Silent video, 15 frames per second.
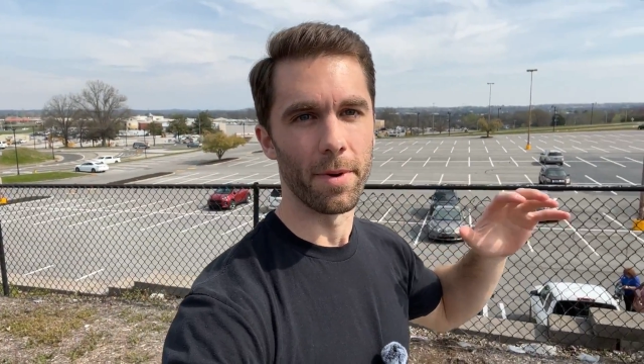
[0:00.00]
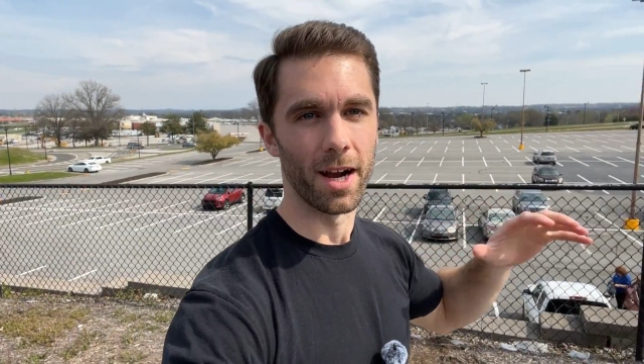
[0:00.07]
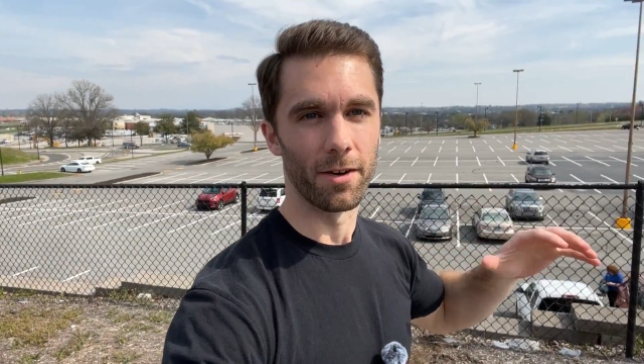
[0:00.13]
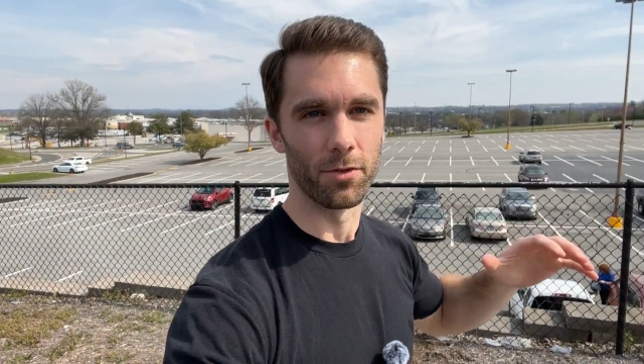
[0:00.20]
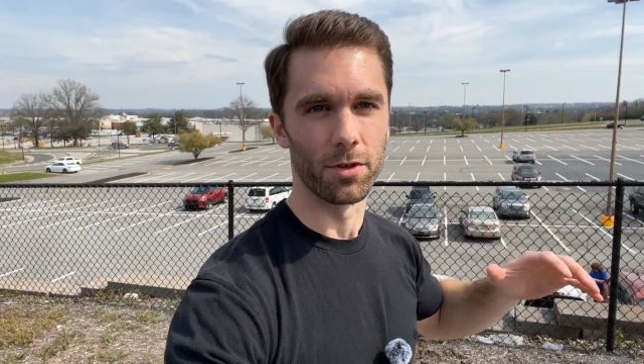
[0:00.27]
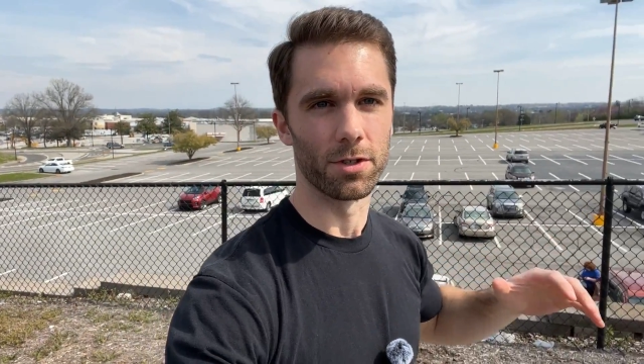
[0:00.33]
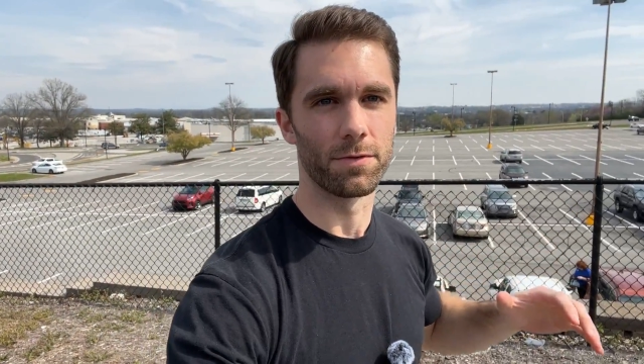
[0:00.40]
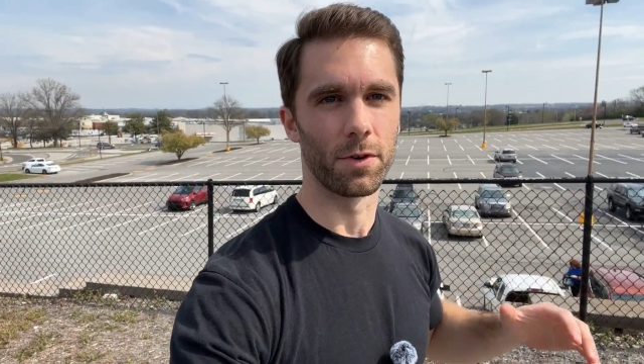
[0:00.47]

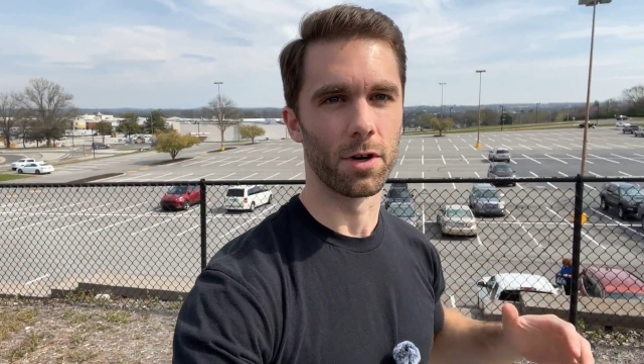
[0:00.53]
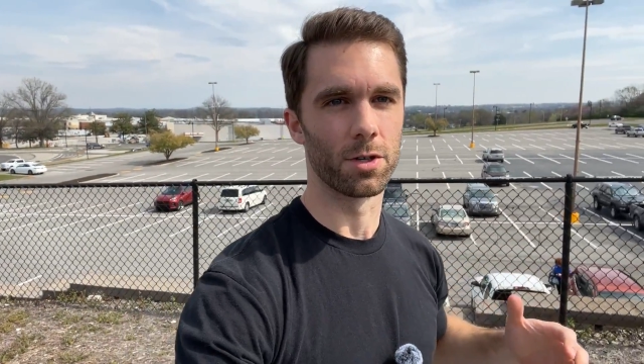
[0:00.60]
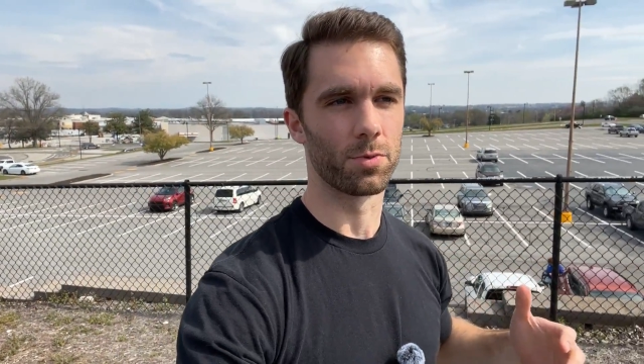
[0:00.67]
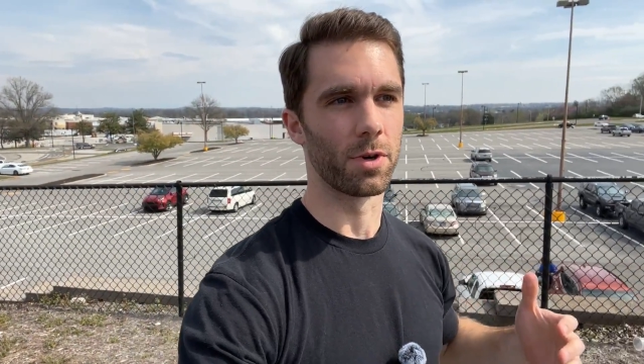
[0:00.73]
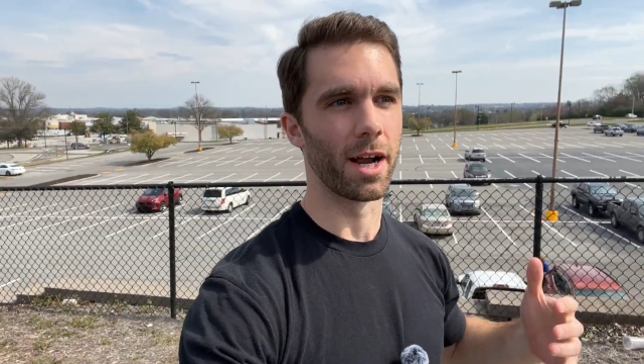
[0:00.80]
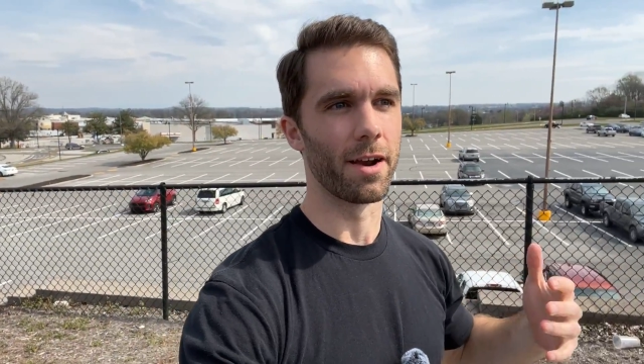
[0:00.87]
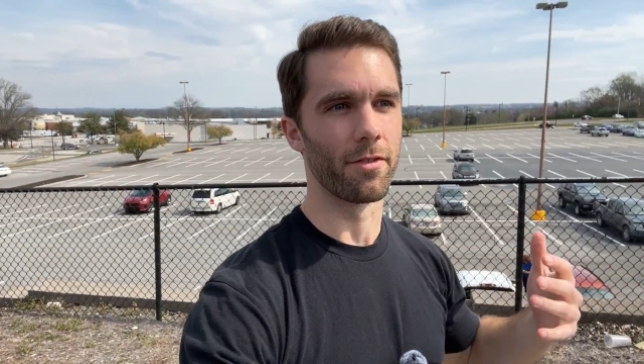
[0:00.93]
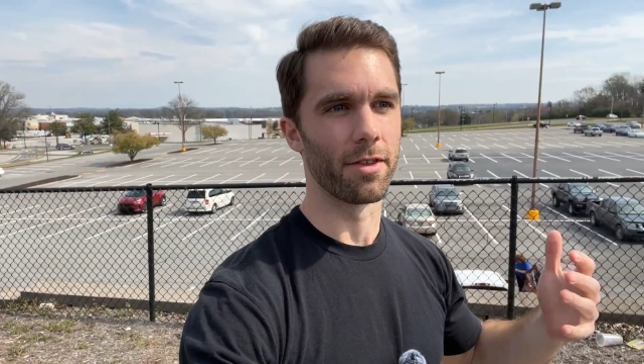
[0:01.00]
Maryville as far as
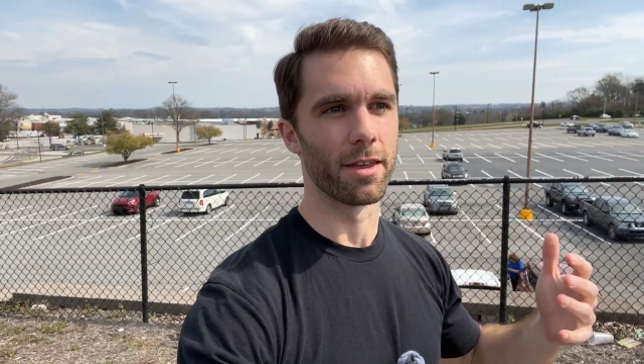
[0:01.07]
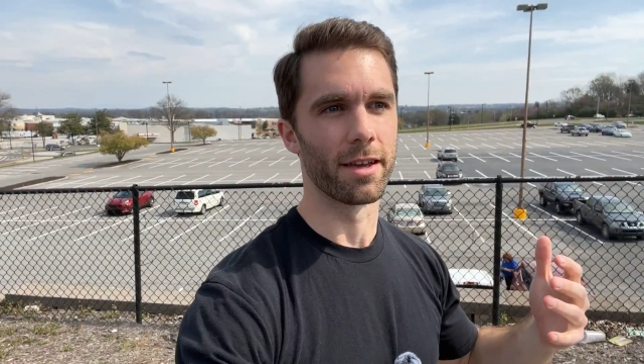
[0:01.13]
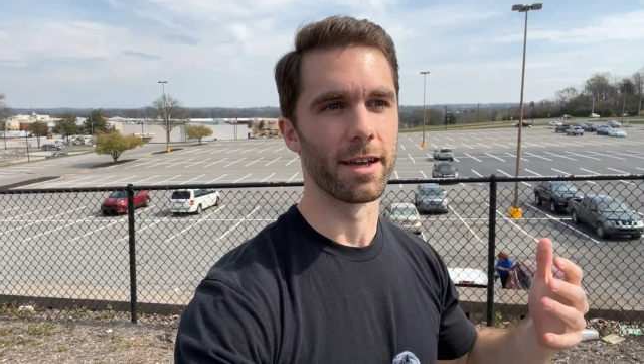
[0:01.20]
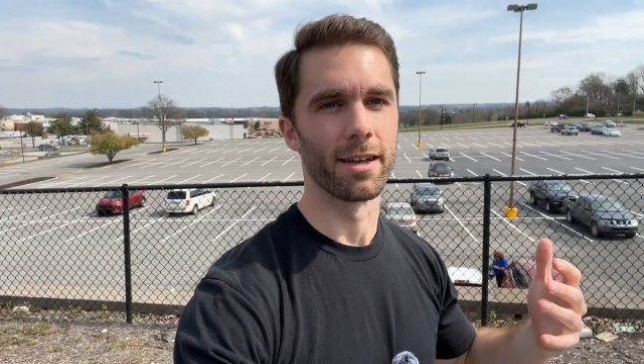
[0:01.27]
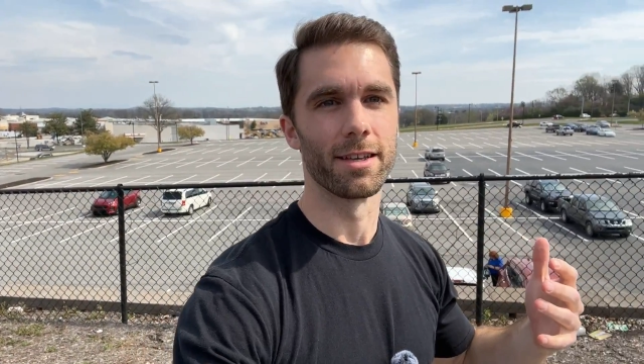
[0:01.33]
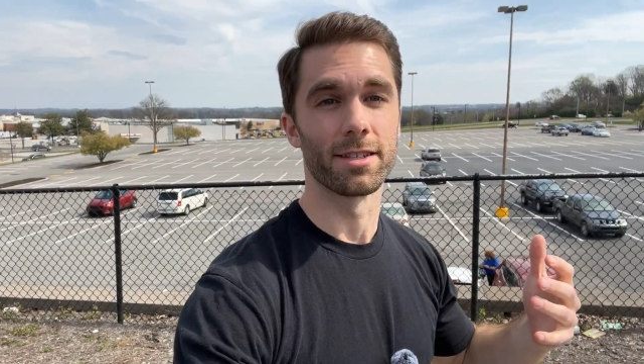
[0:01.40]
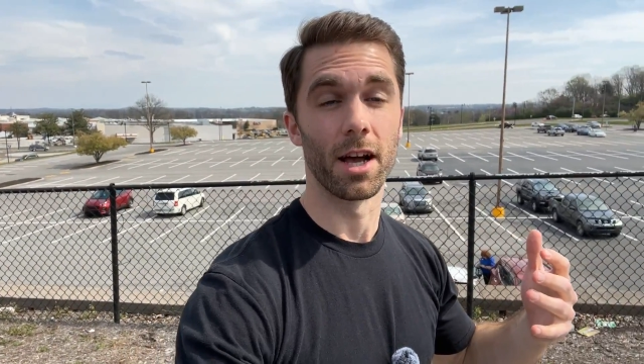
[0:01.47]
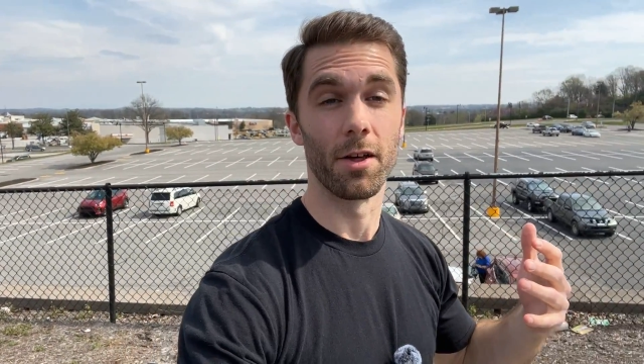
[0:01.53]
where everything
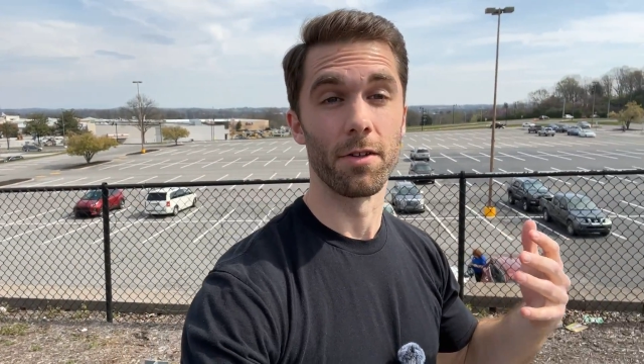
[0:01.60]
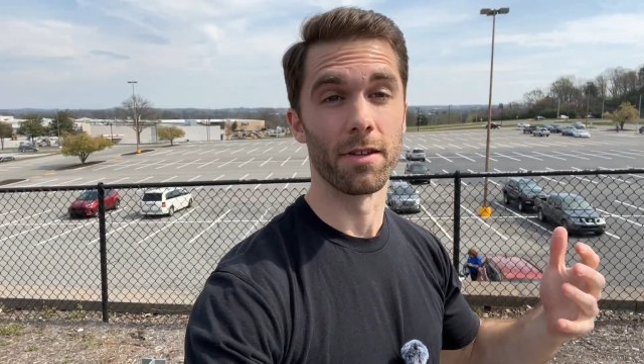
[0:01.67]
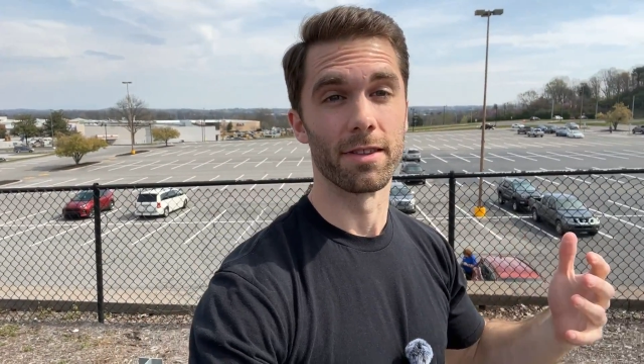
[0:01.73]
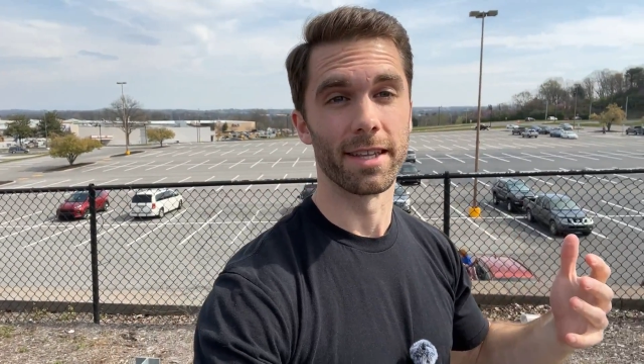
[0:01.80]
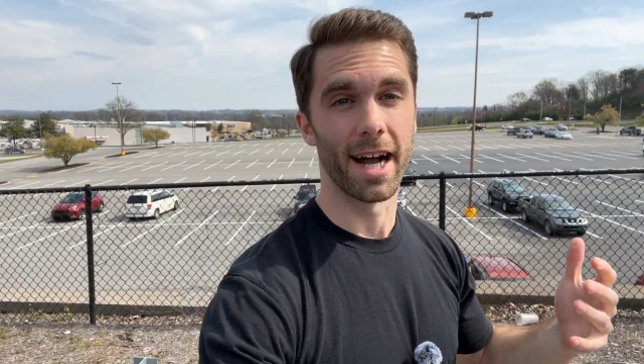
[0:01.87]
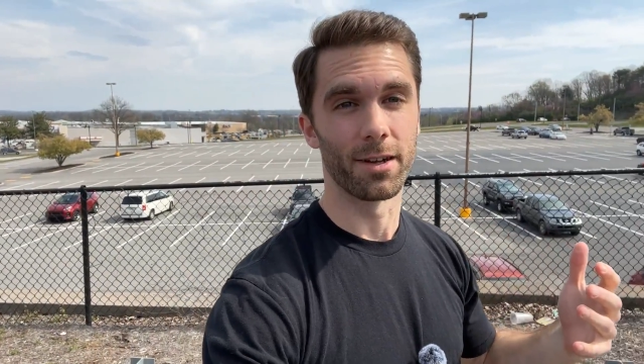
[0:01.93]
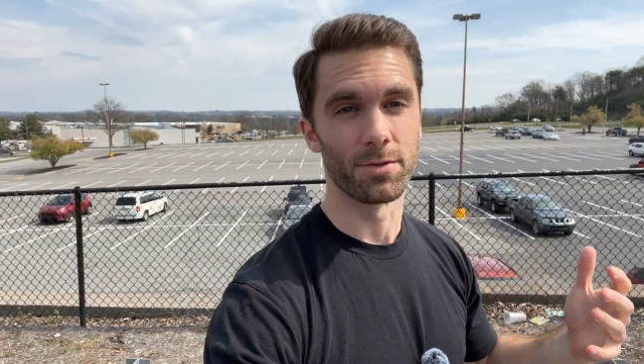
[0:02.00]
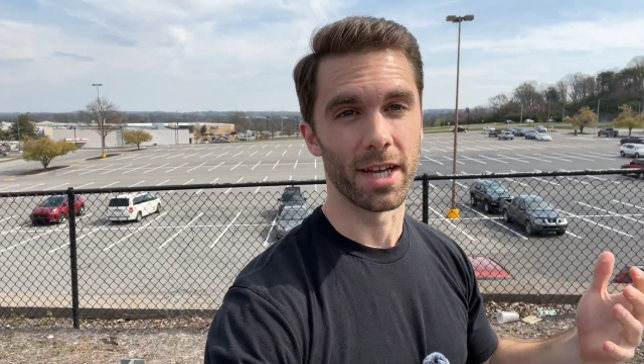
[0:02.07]
is other
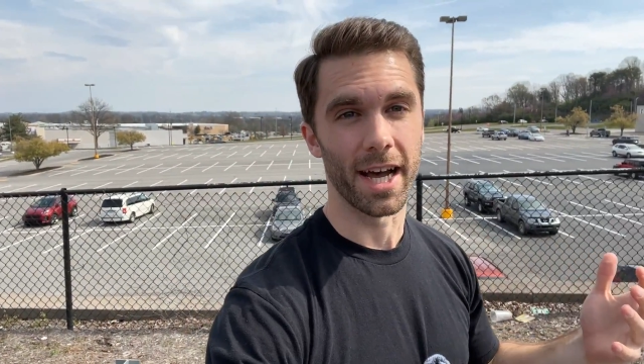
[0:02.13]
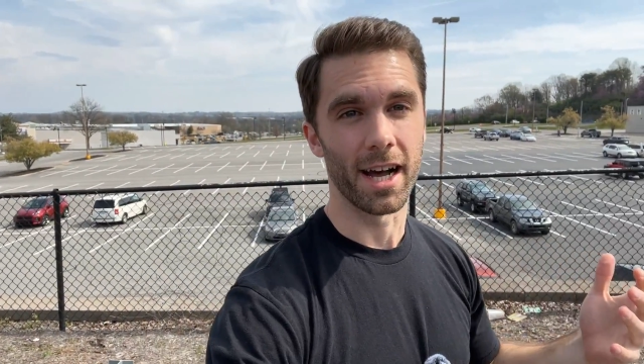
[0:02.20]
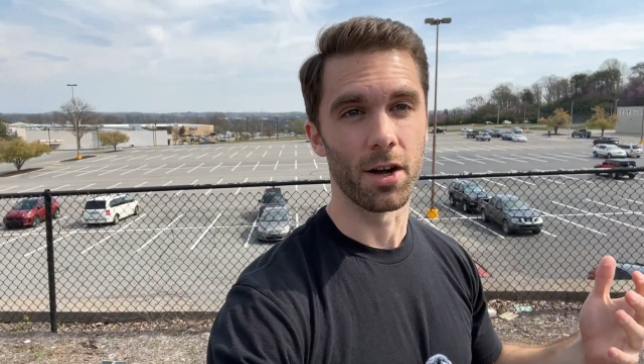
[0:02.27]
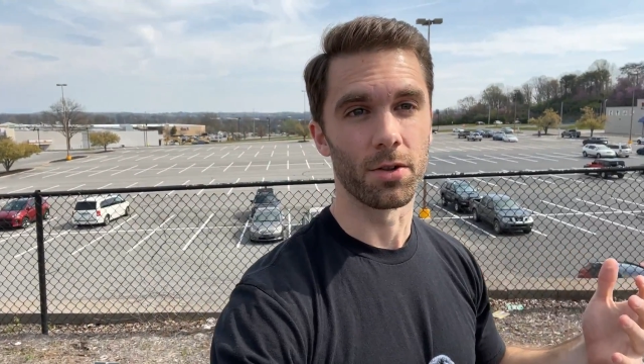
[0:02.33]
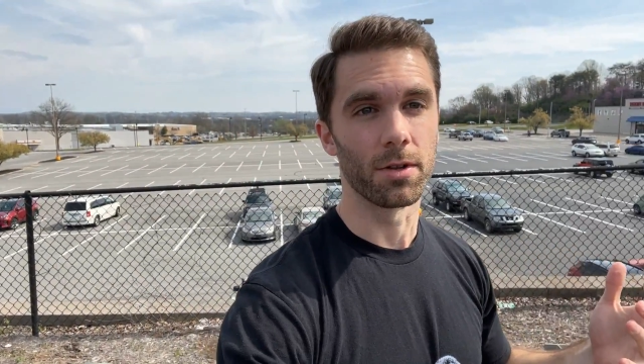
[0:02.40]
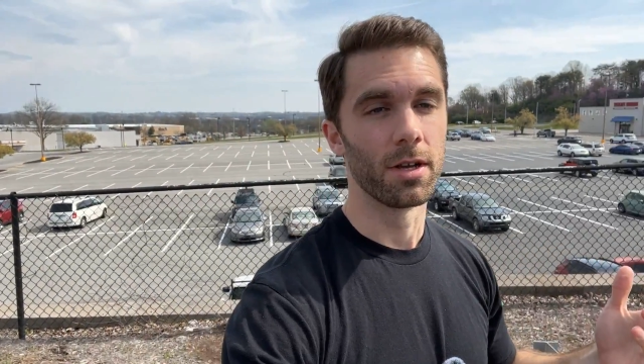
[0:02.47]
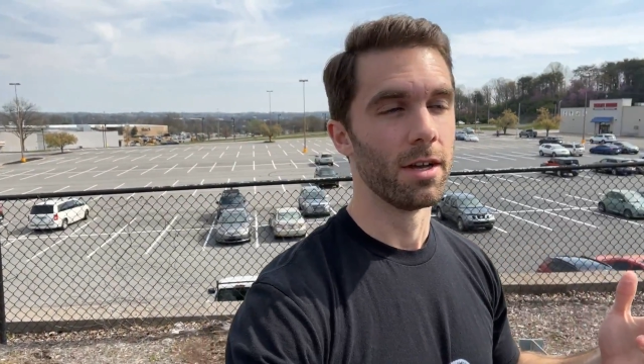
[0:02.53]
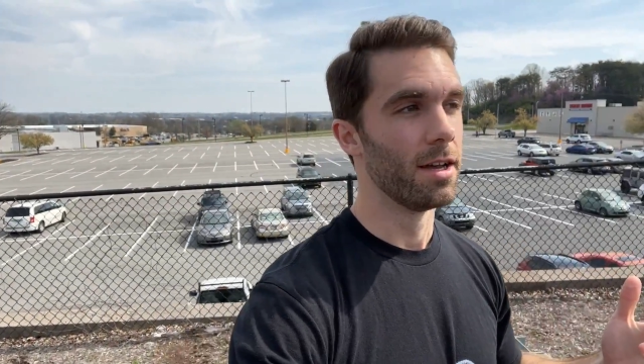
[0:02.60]
than
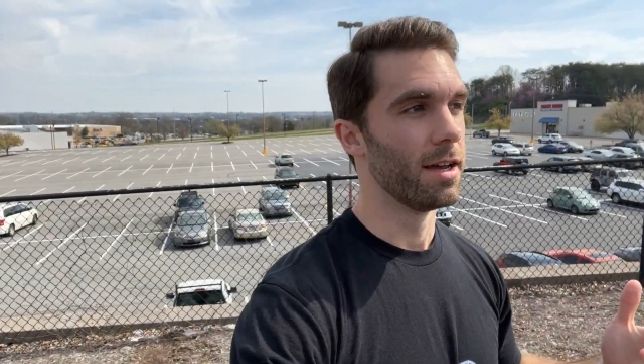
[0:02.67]
downtown.